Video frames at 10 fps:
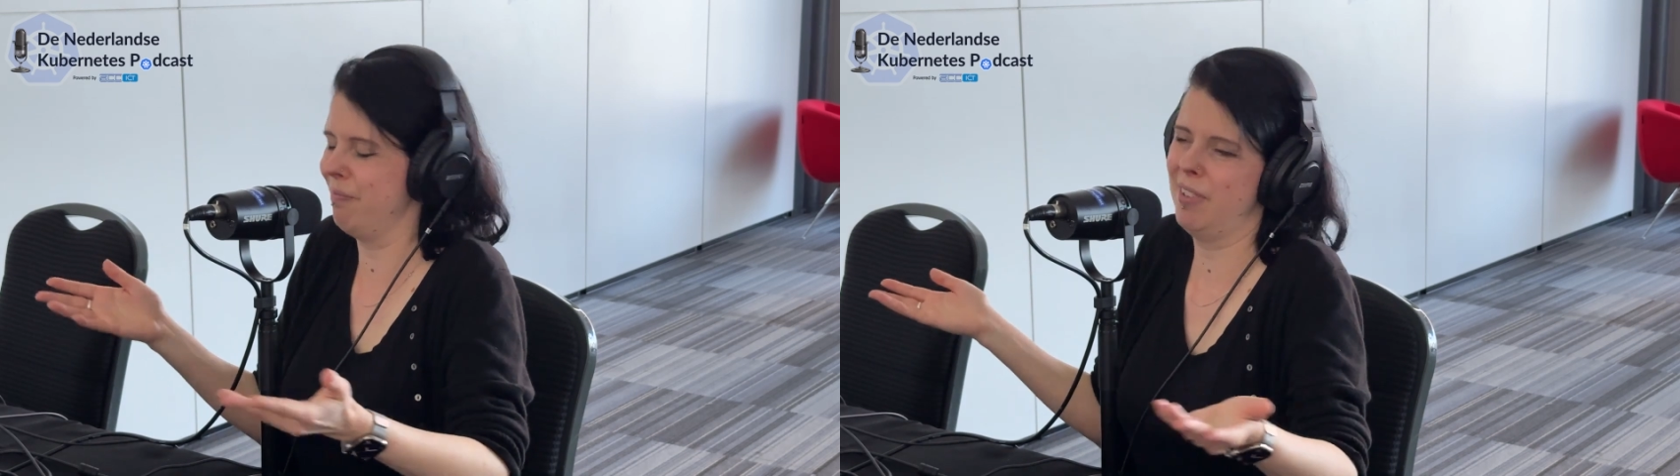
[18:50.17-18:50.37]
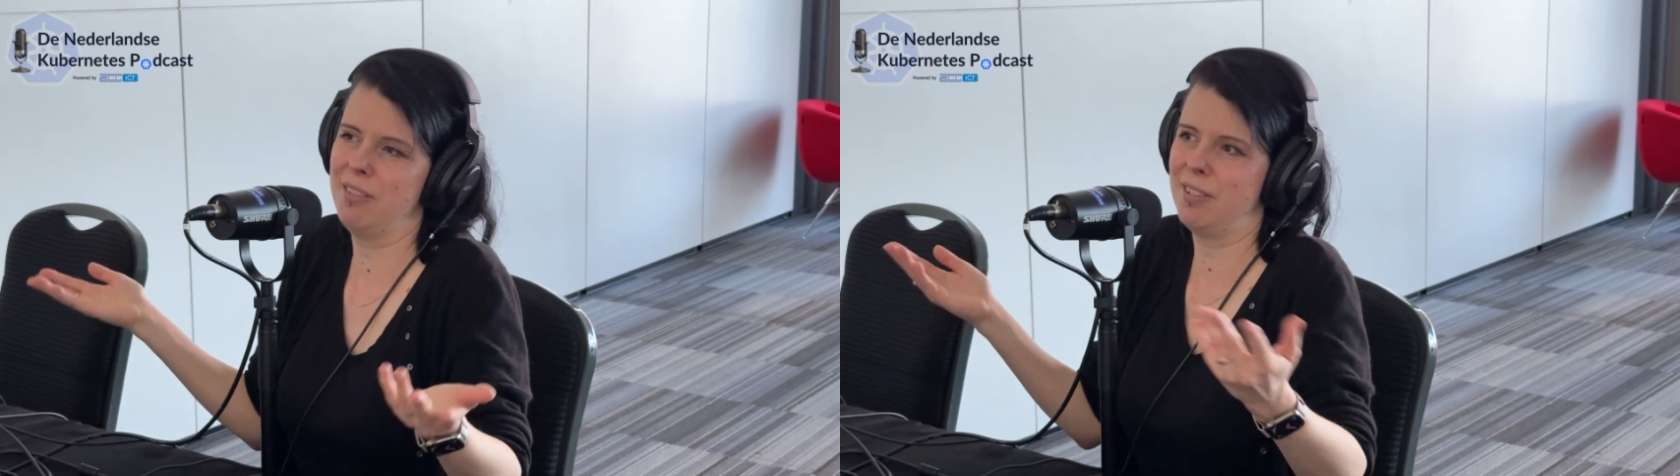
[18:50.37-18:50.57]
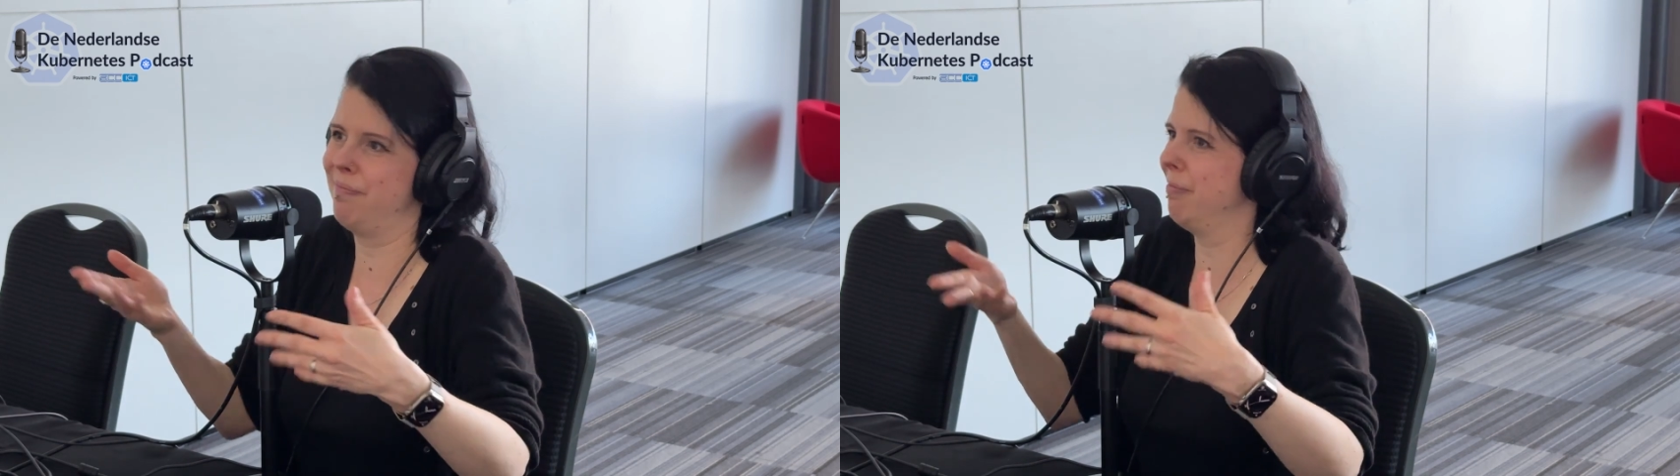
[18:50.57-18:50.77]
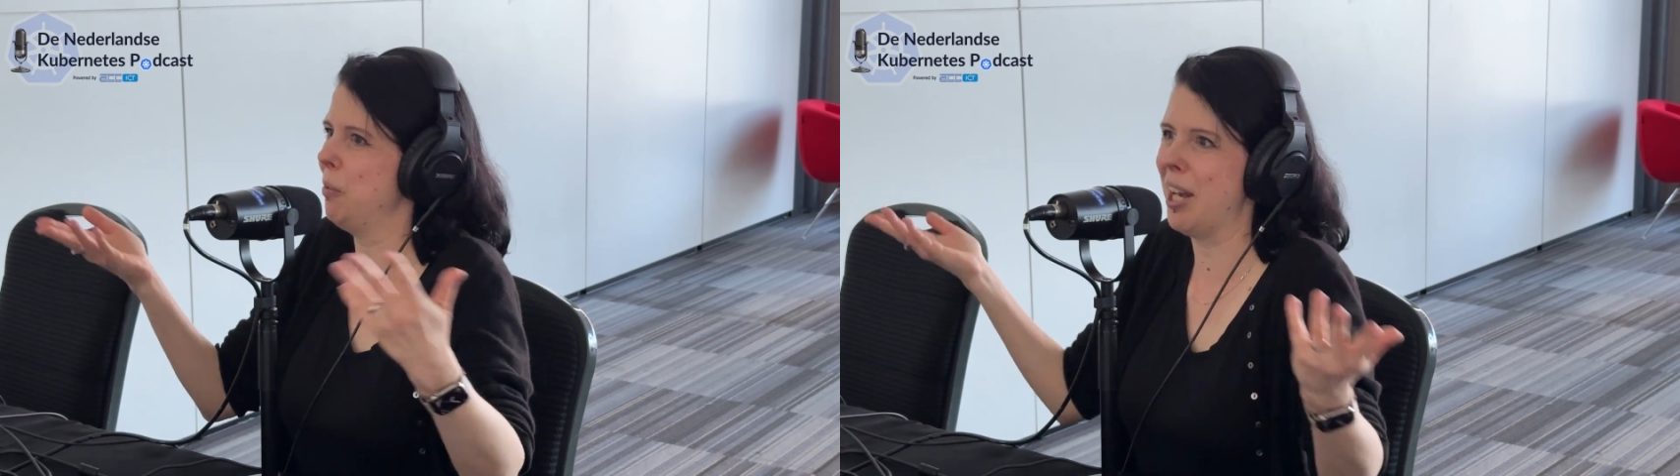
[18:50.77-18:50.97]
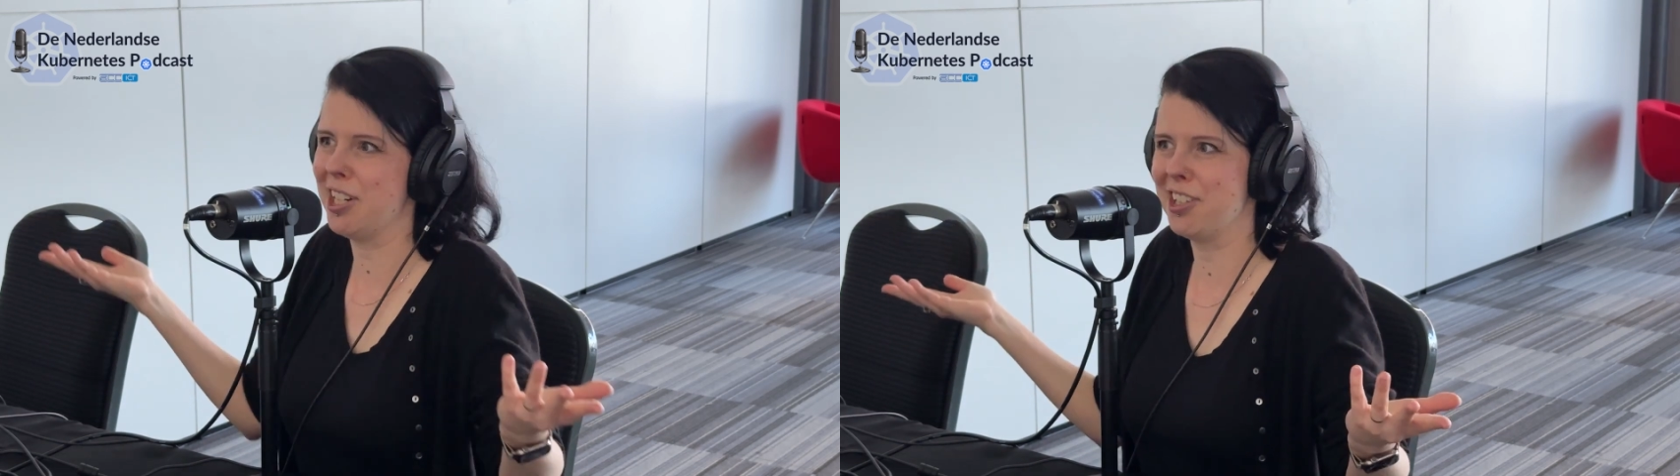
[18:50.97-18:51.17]
there's a
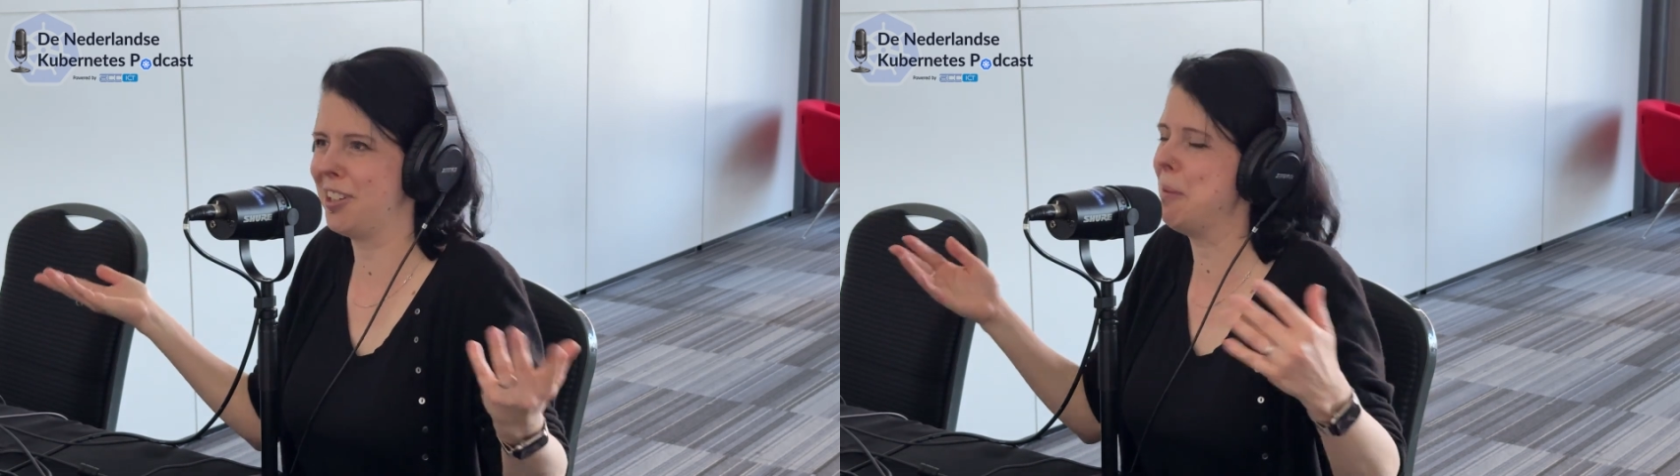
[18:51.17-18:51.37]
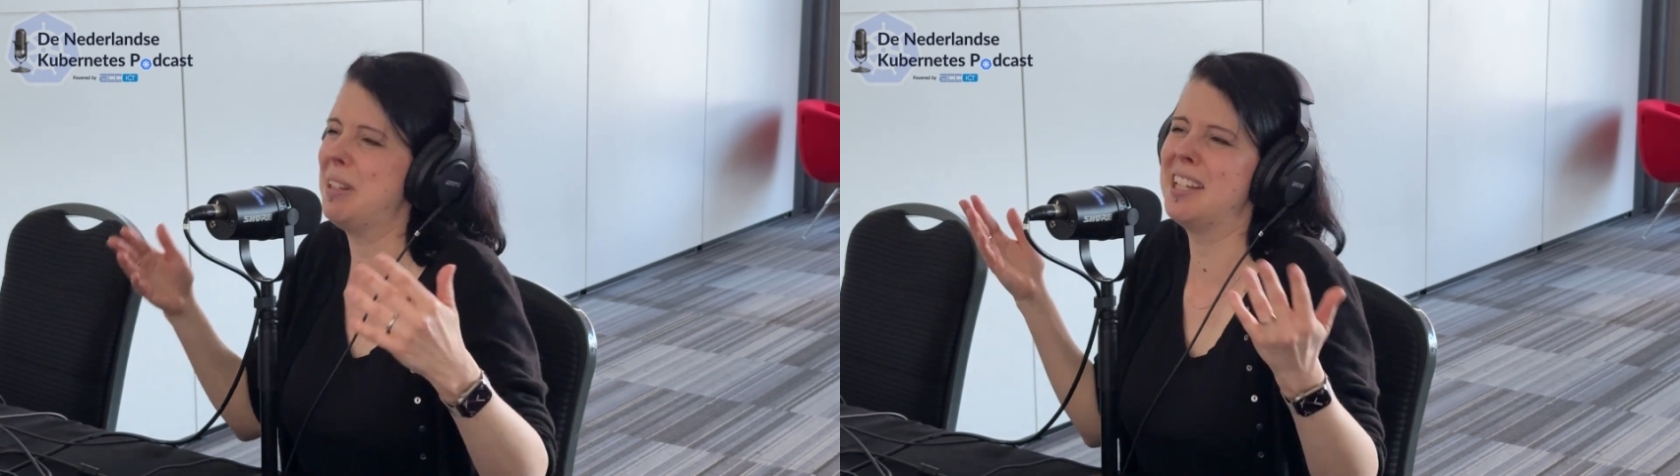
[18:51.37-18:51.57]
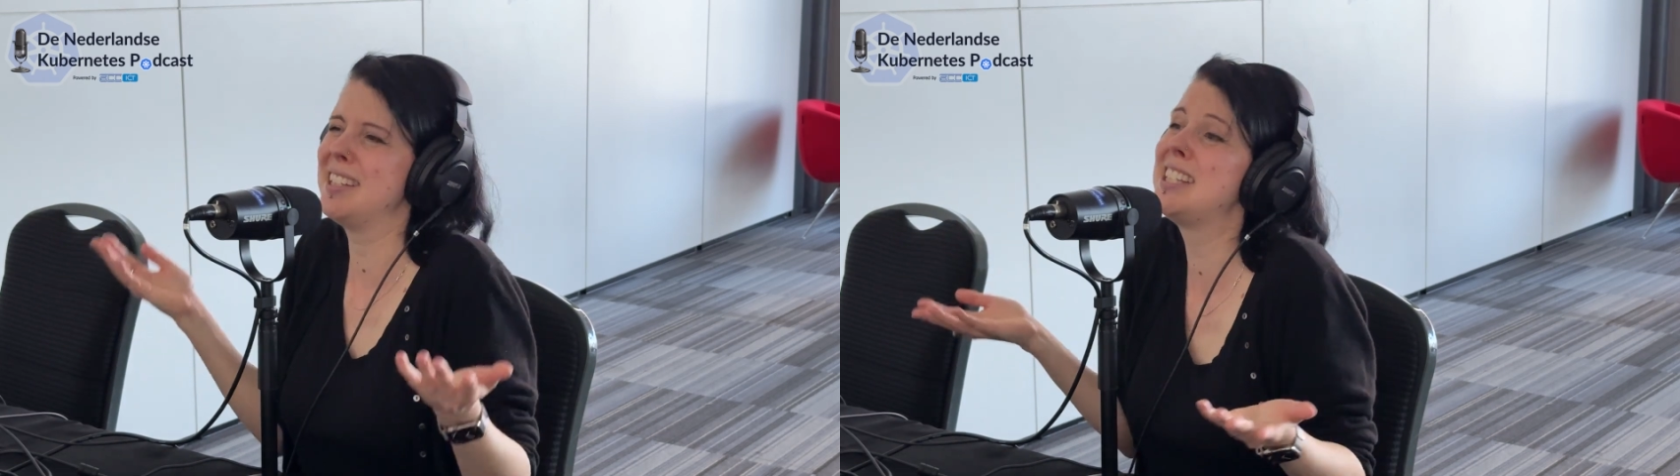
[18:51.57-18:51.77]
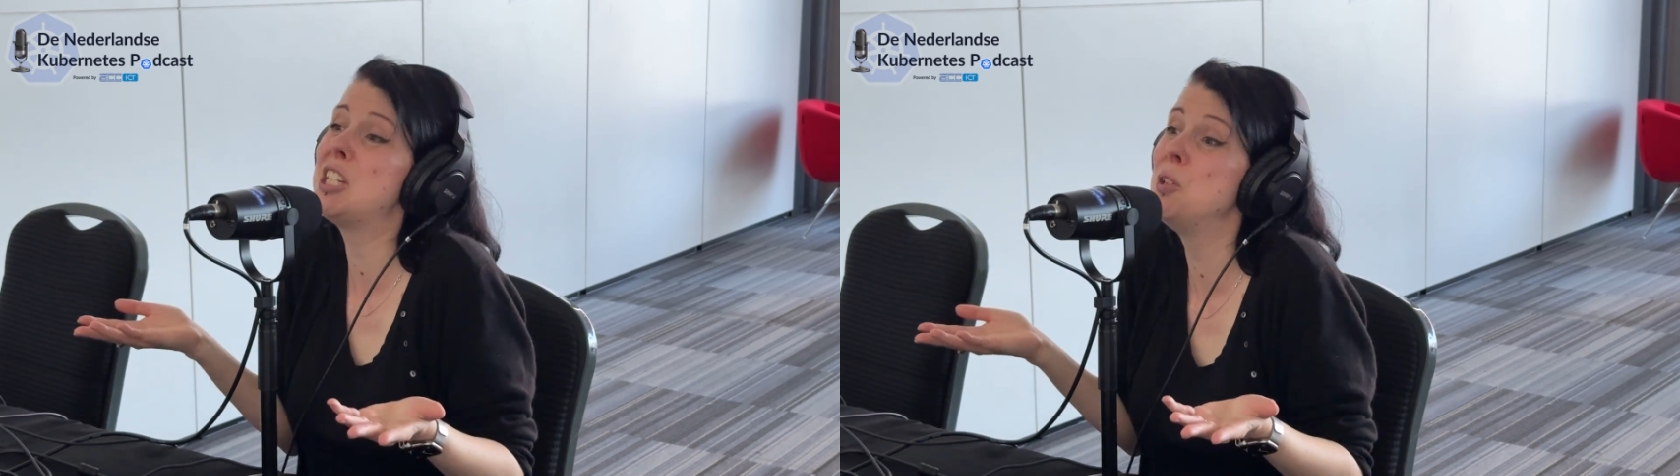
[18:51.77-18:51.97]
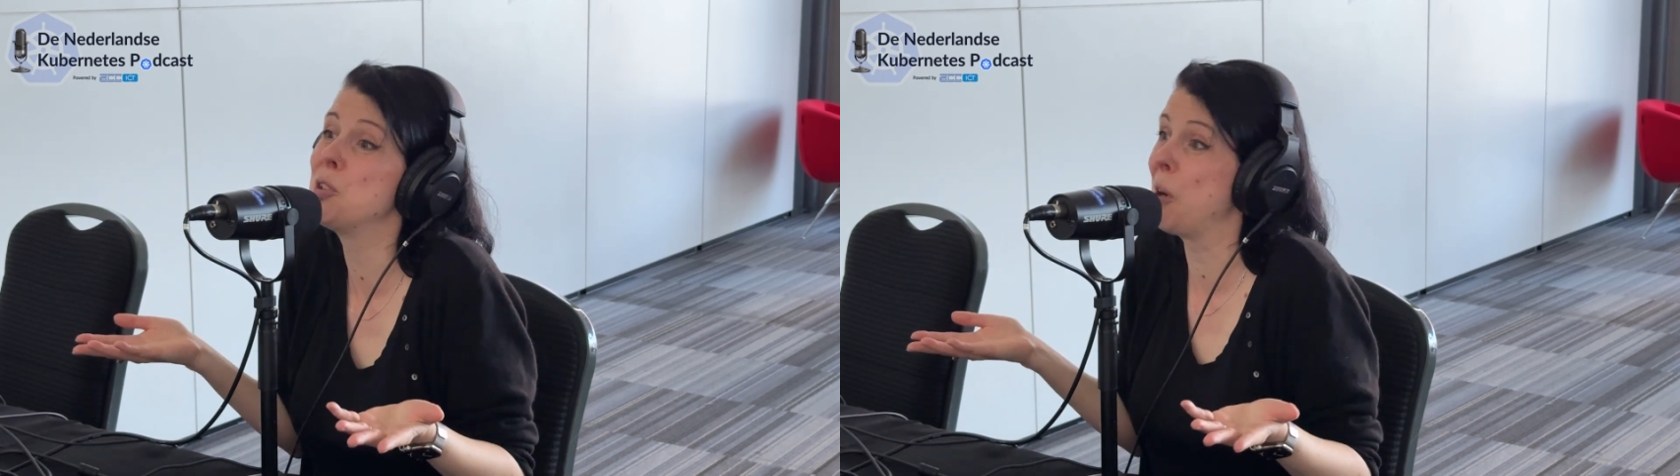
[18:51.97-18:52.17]
range. I mean, it's a
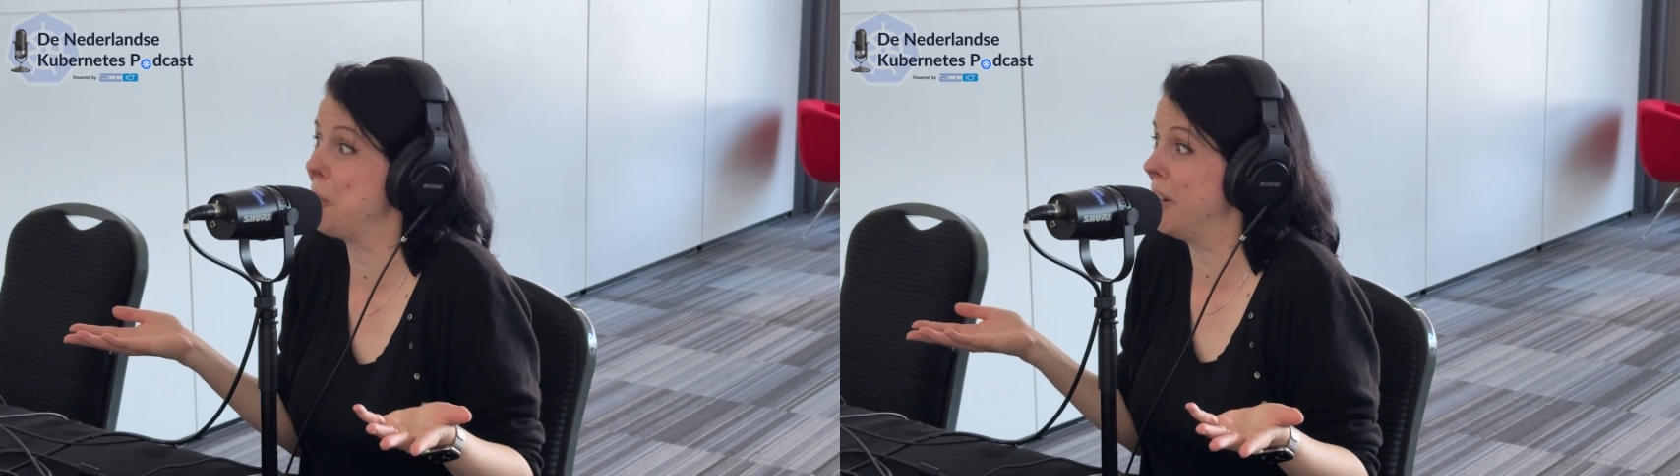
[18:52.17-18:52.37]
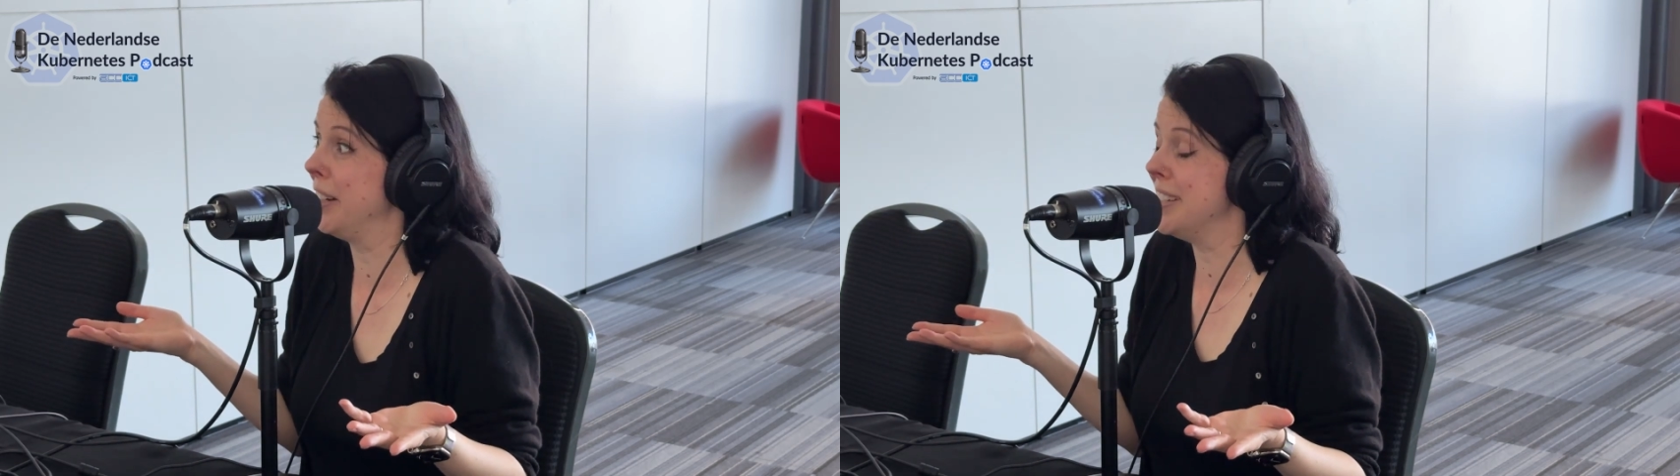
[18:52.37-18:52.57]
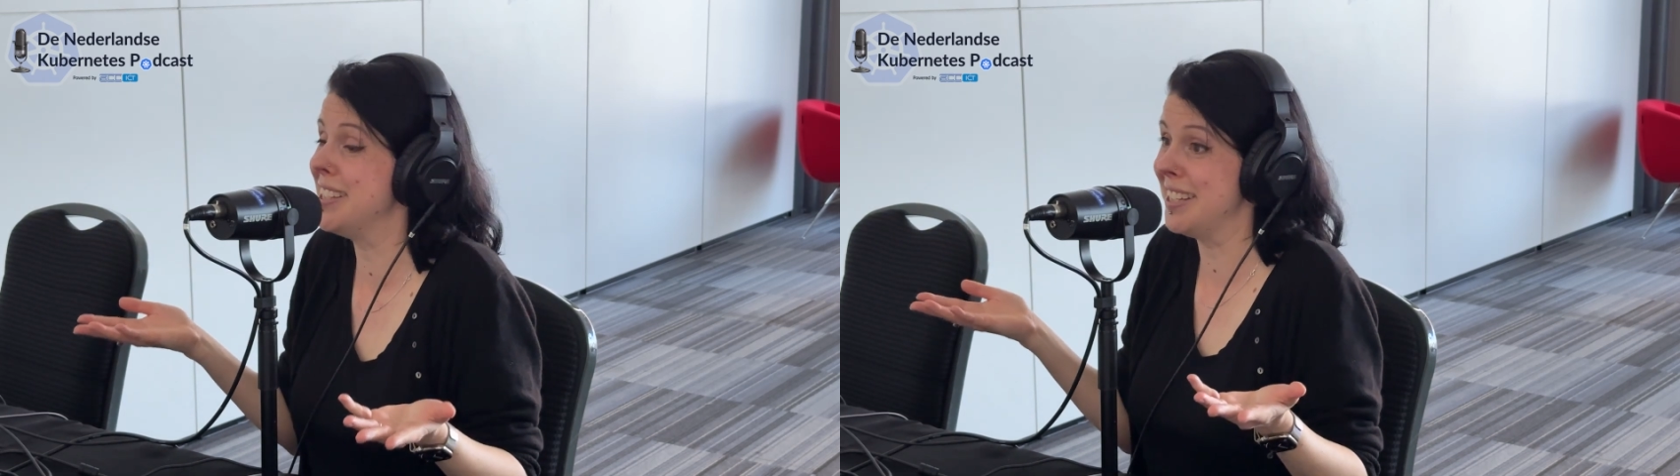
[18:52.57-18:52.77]
huge growth area, isn't